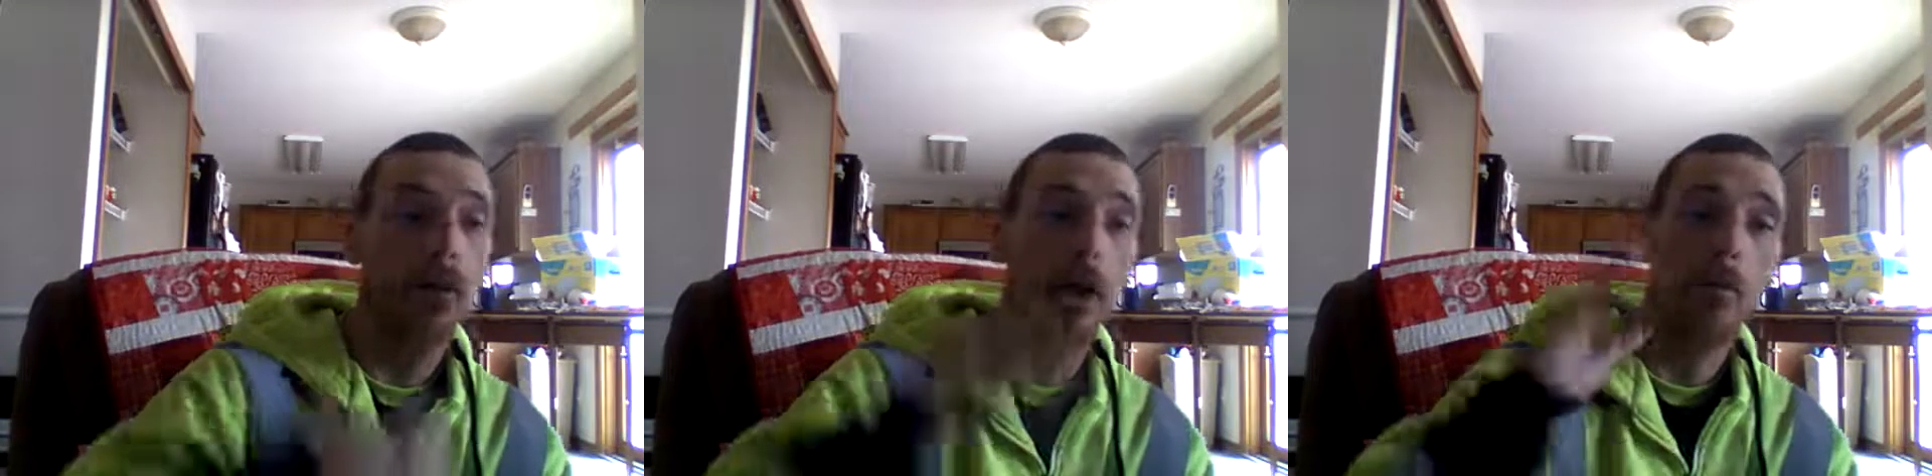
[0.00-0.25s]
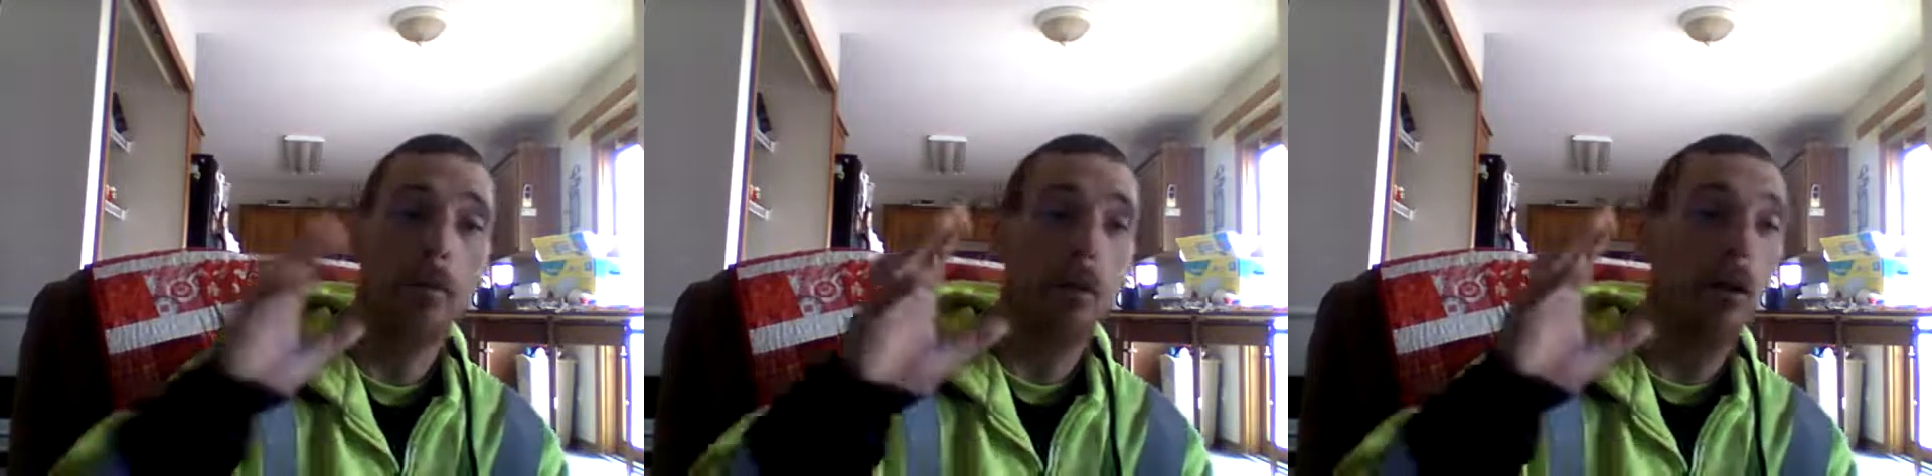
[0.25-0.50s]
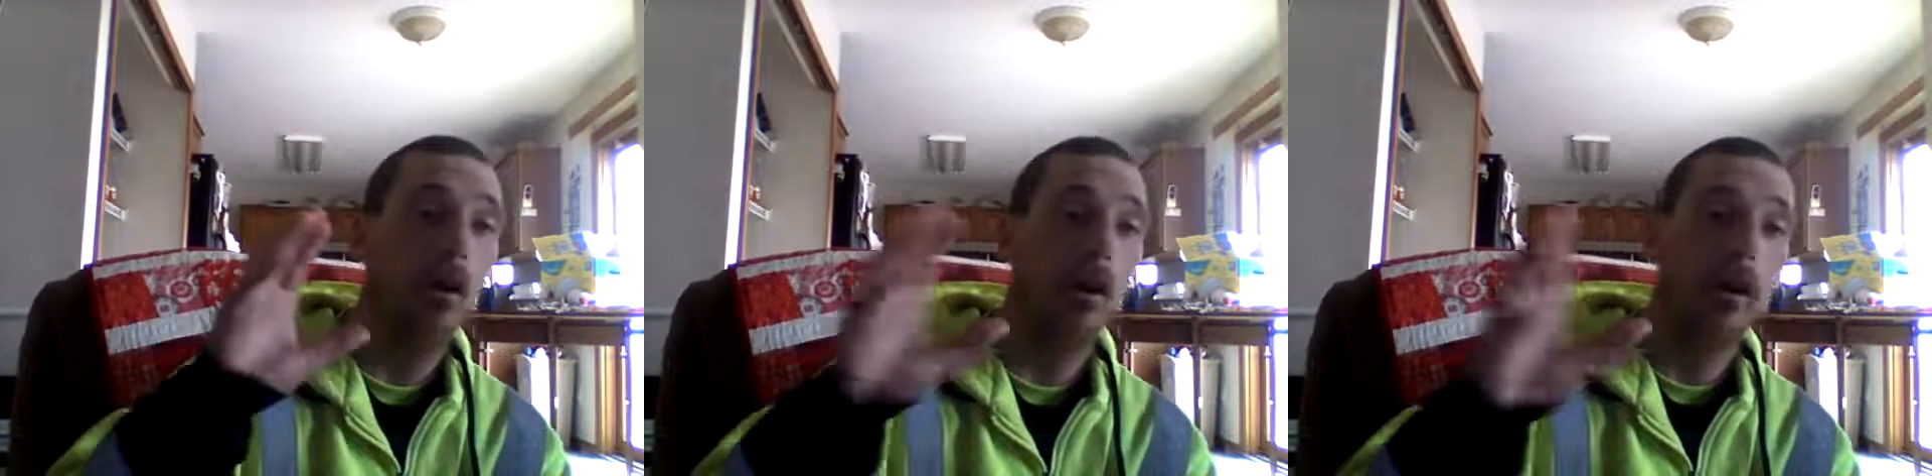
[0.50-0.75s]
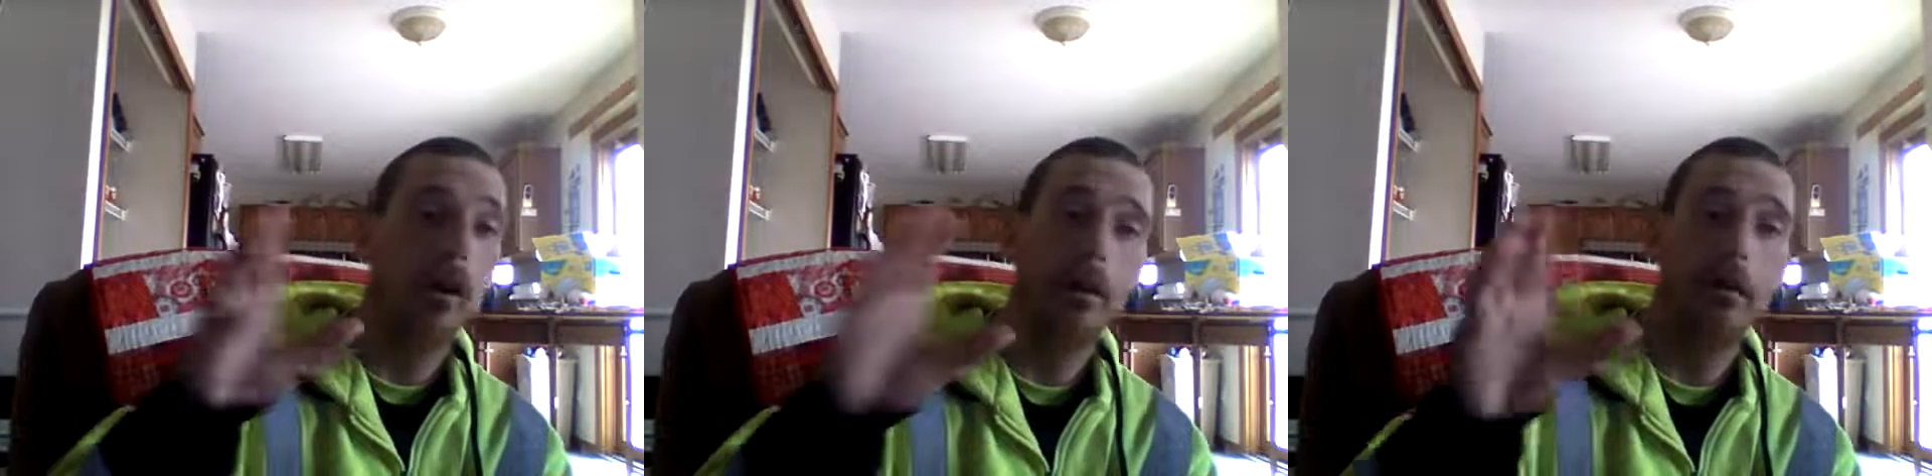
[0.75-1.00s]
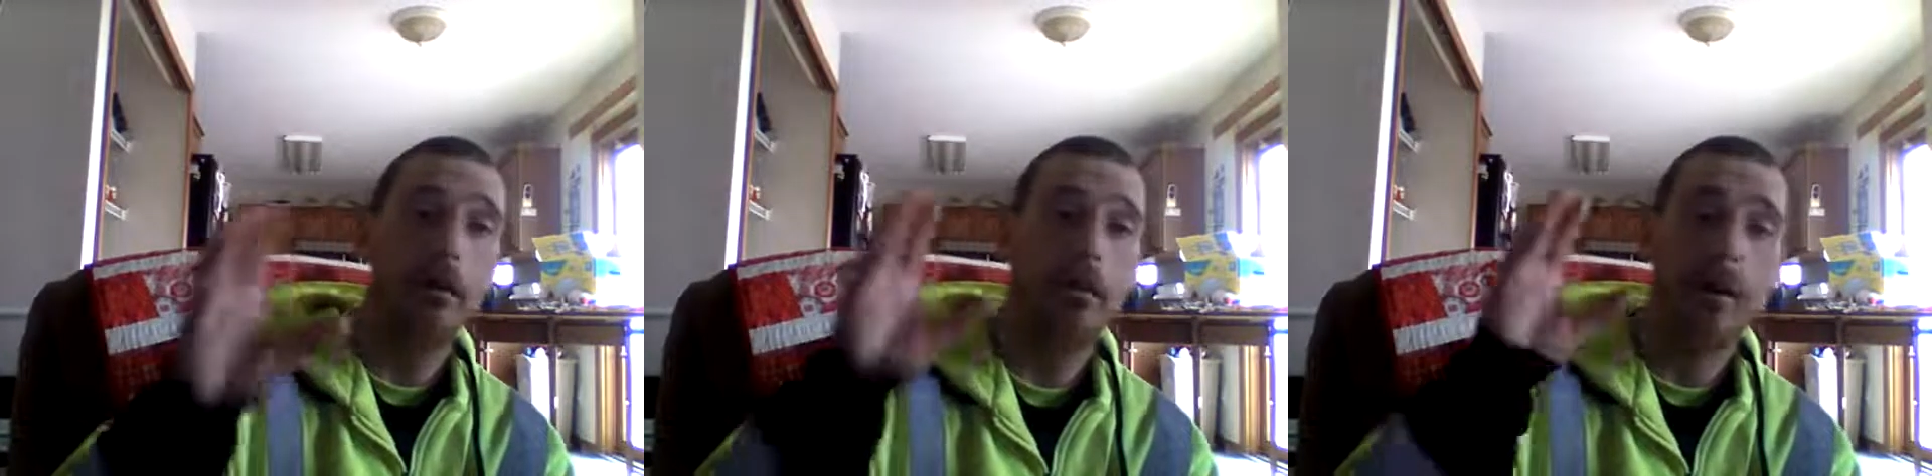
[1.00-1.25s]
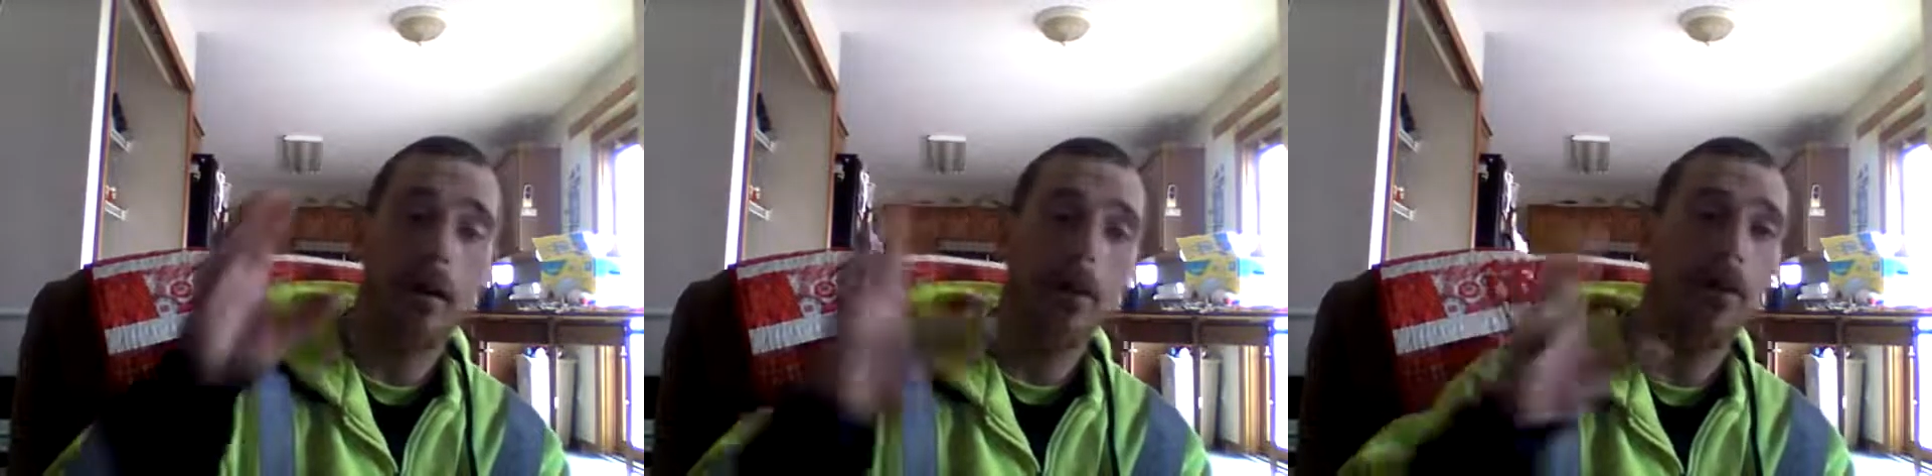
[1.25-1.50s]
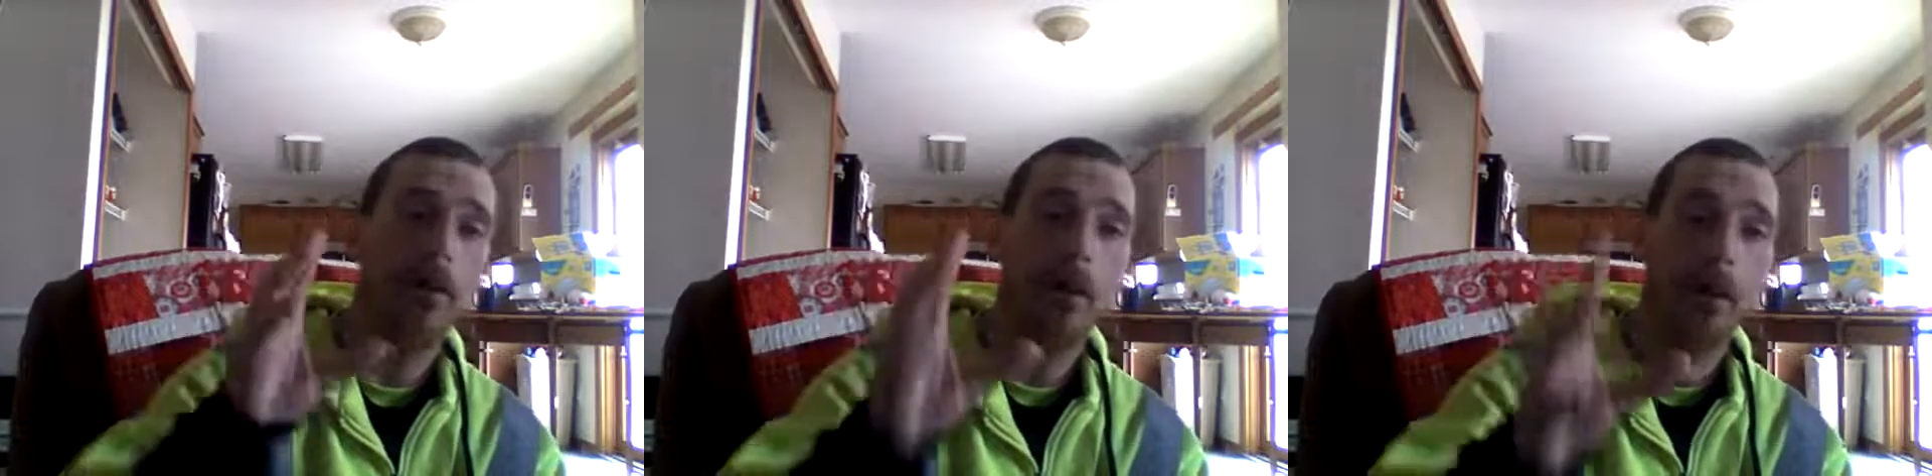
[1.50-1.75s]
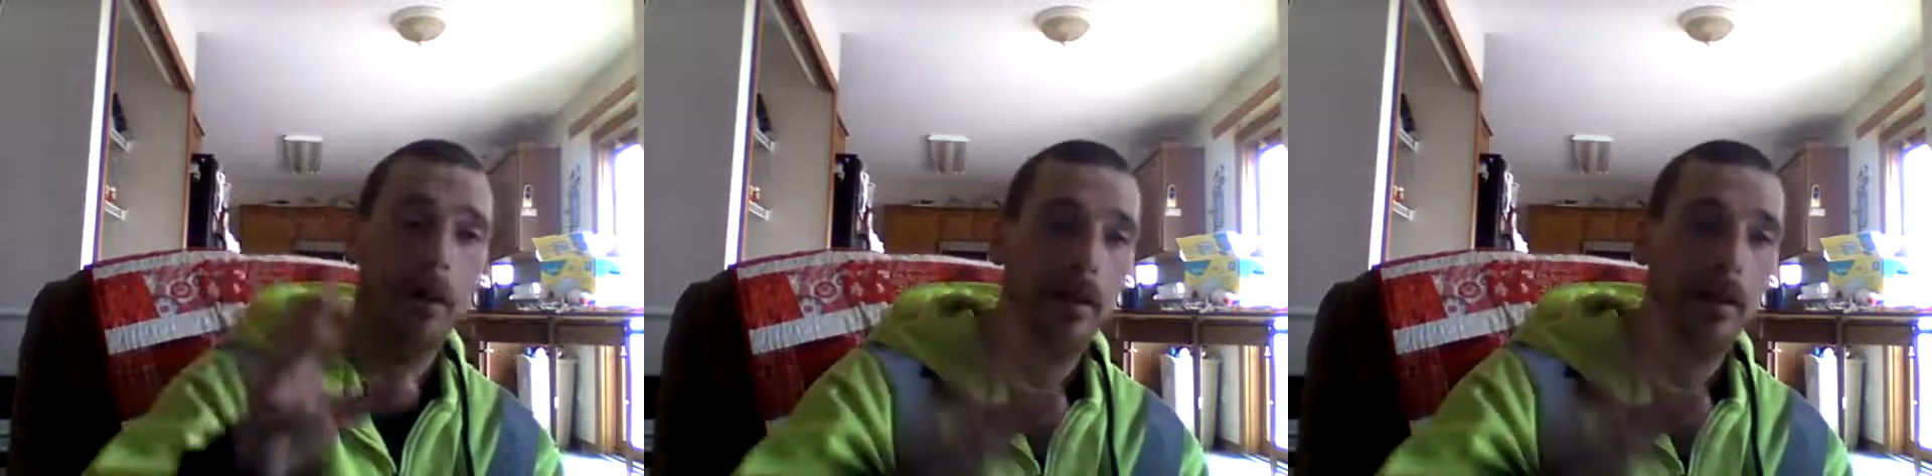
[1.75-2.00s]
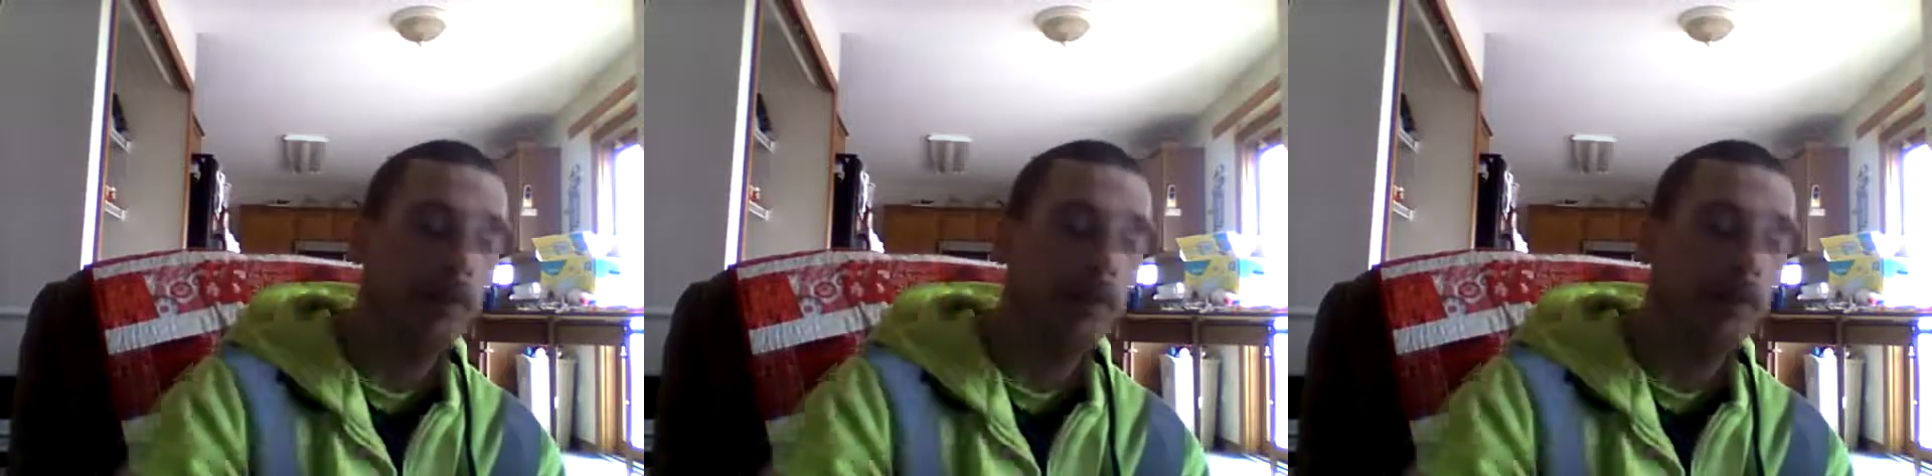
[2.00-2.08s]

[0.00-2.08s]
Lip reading: I don't recall any of them ever saying